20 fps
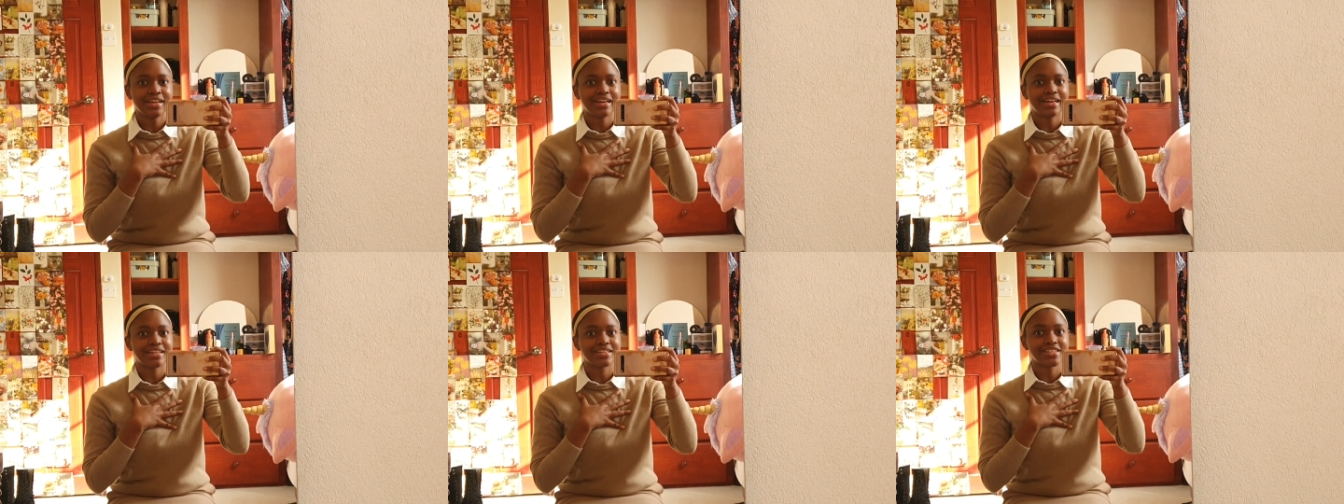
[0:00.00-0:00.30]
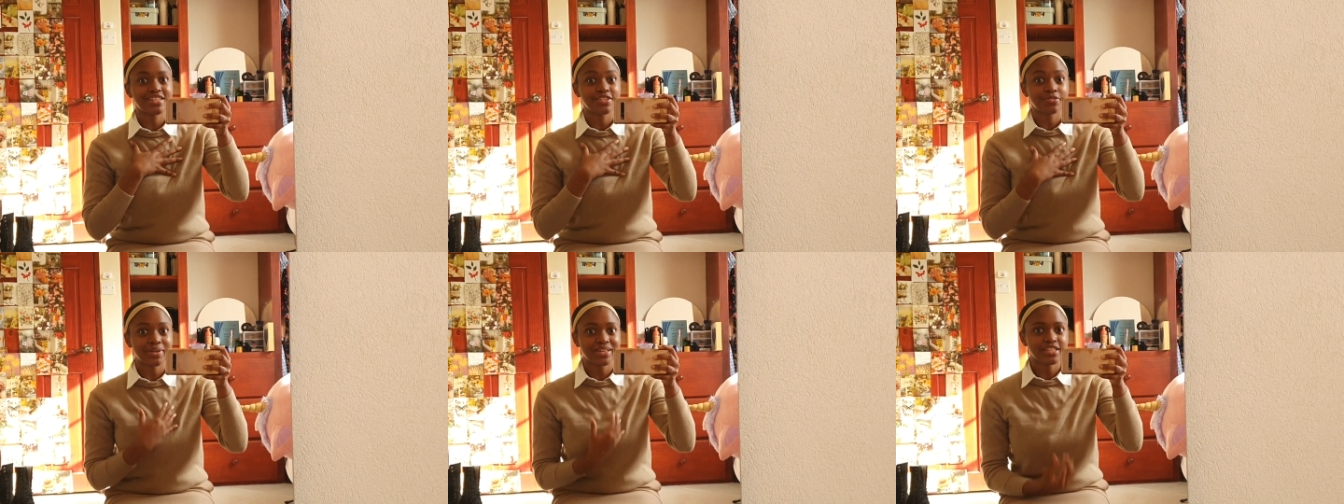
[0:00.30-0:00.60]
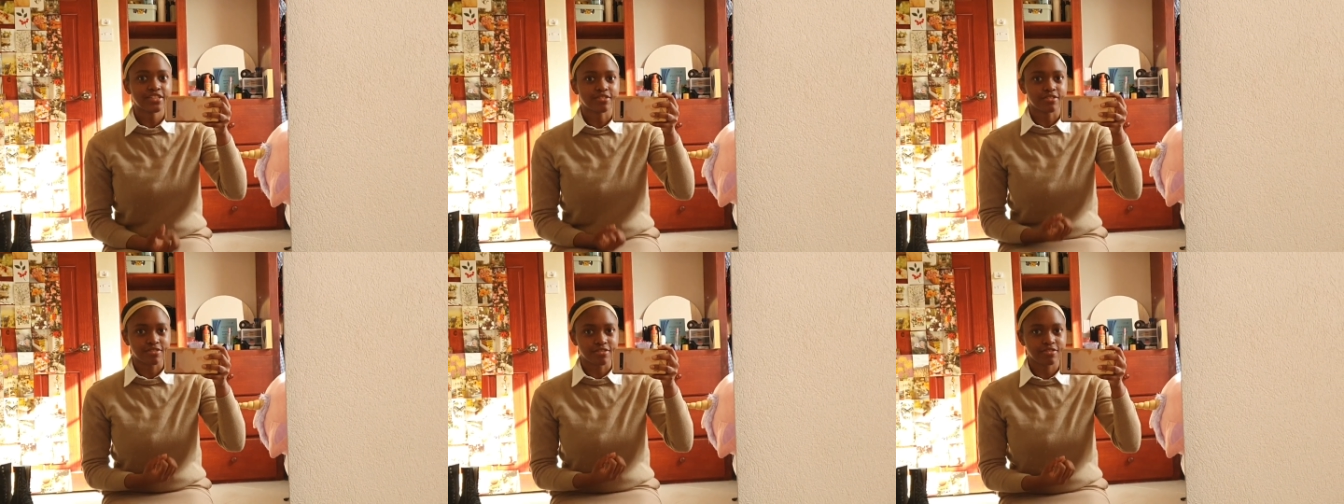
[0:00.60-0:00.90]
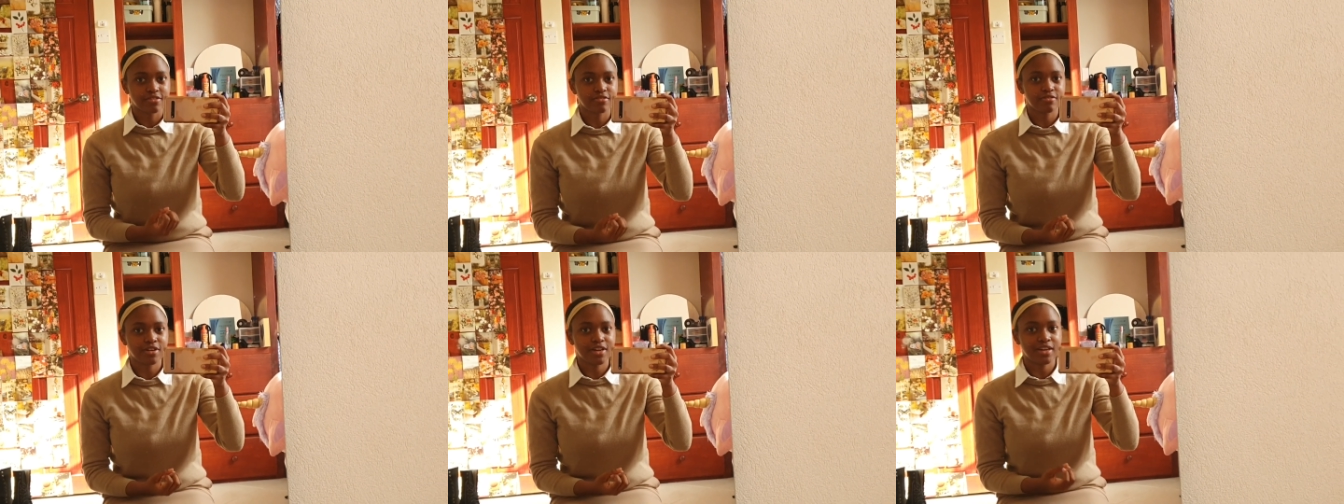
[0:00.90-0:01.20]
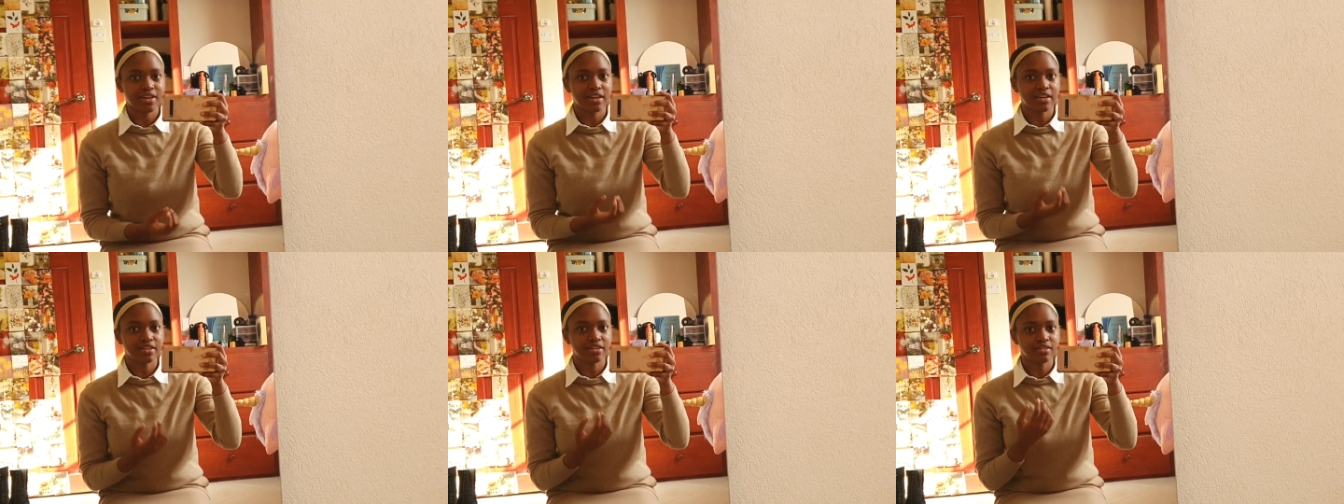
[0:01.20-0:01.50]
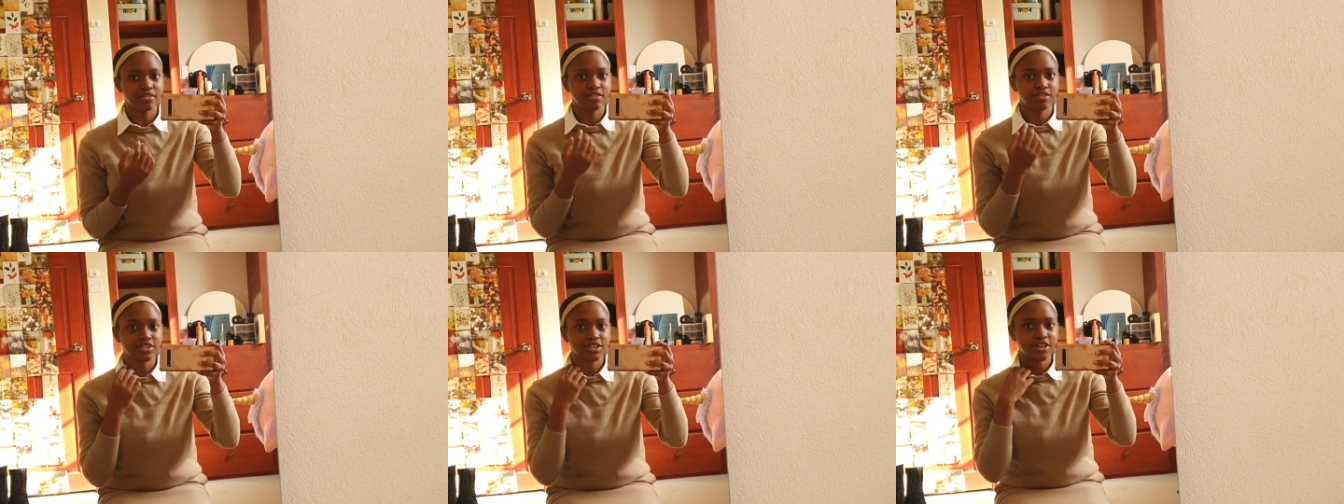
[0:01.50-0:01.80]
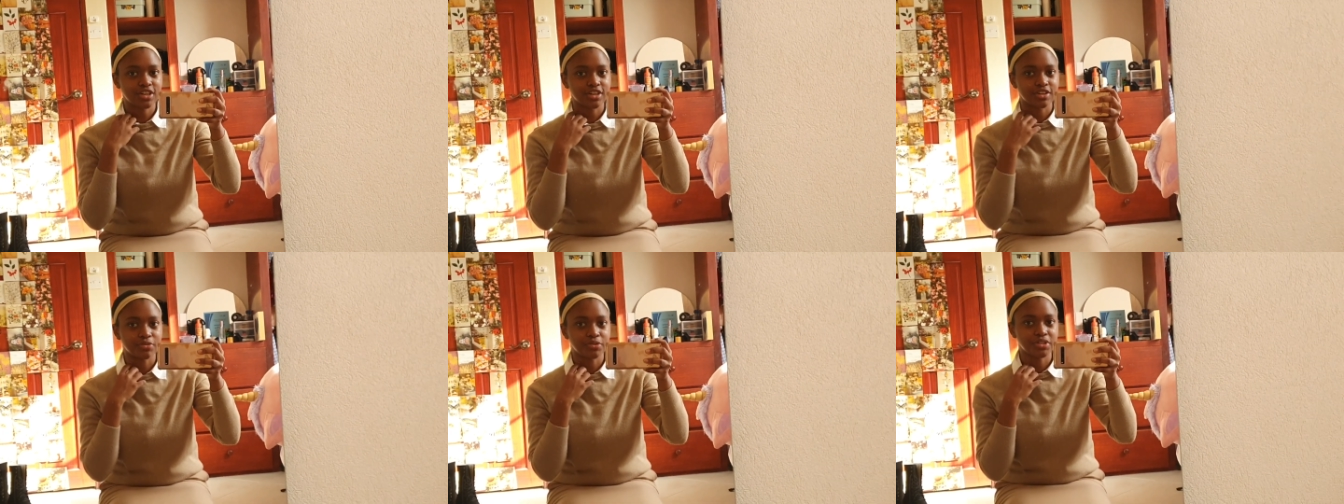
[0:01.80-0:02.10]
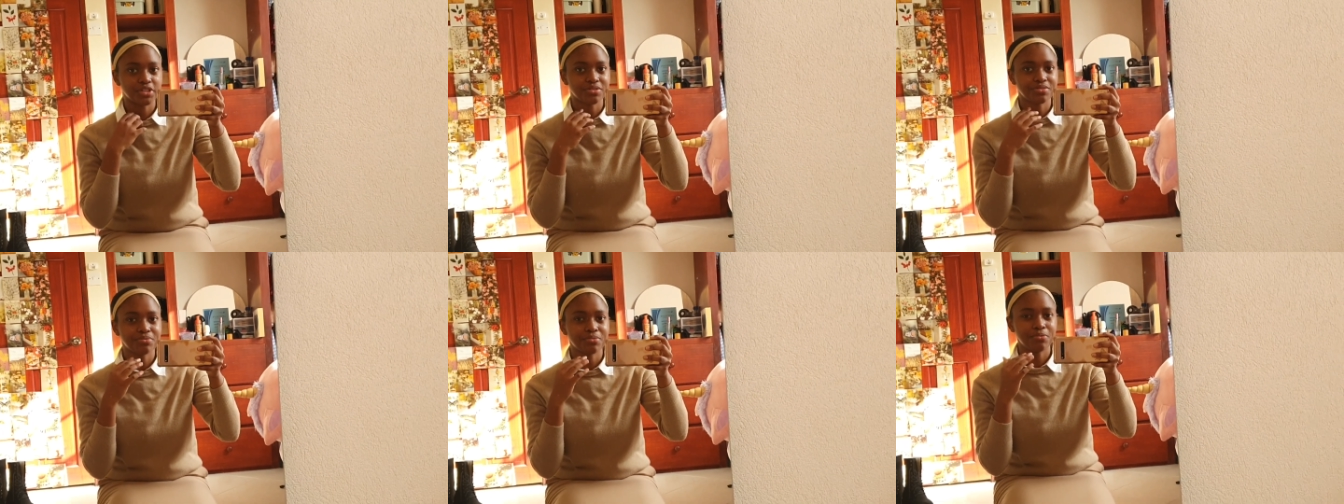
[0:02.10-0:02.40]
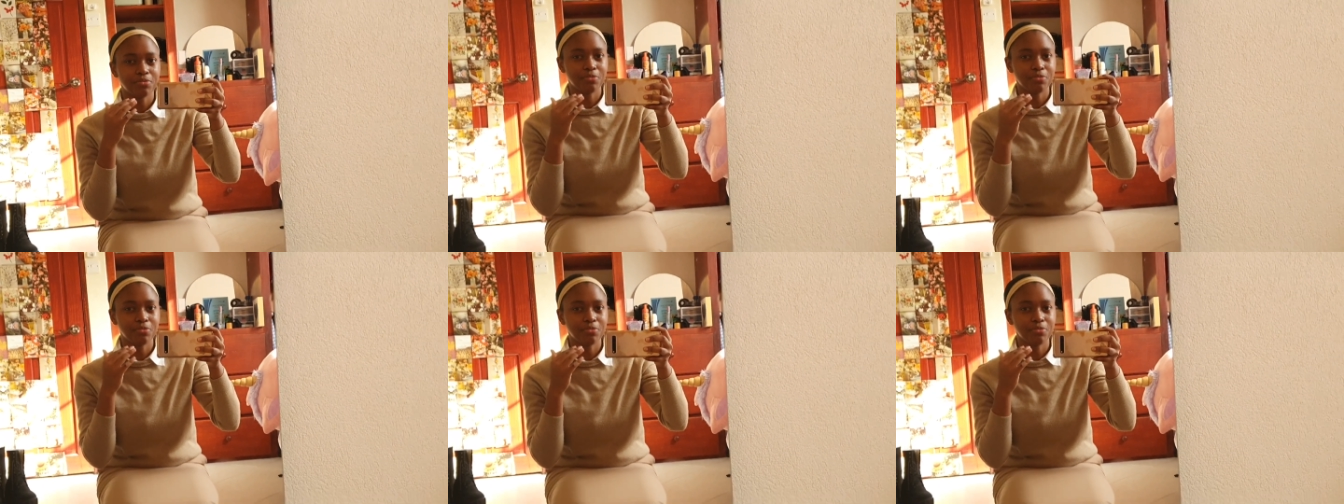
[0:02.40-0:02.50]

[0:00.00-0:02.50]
a sweater and a shirt, which is